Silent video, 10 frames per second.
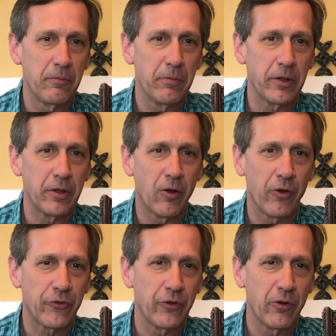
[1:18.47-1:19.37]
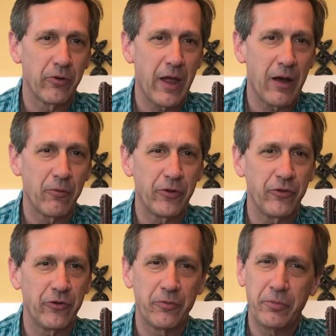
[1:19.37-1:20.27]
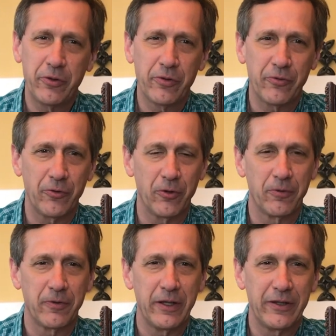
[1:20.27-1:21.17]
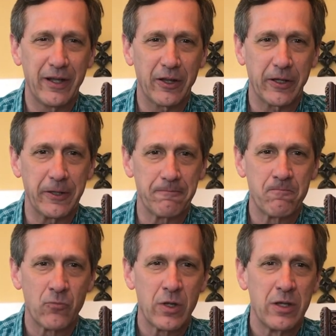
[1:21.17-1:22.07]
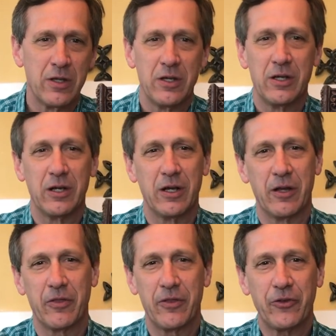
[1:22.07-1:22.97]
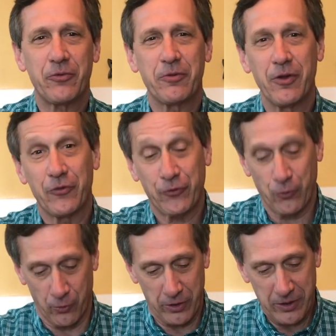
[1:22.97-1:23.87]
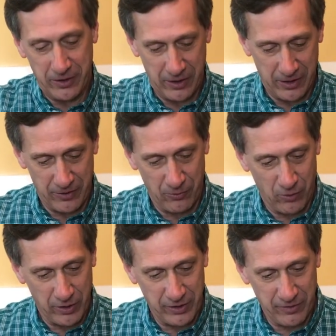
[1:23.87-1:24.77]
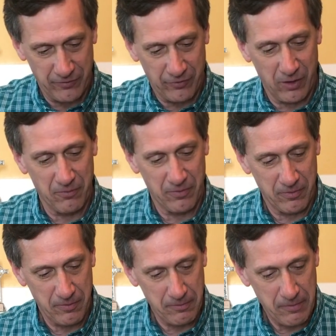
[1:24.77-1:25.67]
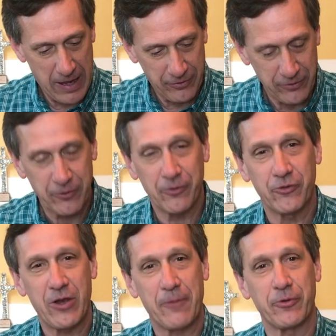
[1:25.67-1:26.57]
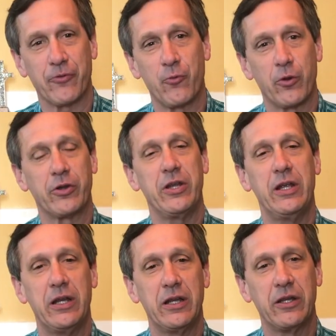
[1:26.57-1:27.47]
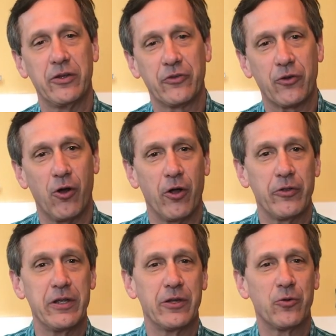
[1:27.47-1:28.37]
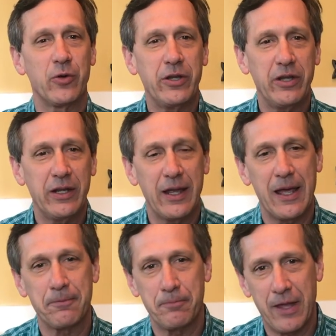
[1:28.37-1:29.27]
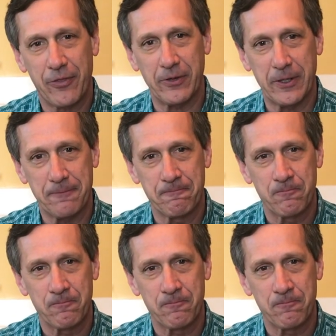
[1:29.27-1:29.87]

but also that which is beautiful and delicate. This story, the one from Matthew chapter 14, is called The Anointing at Bethany.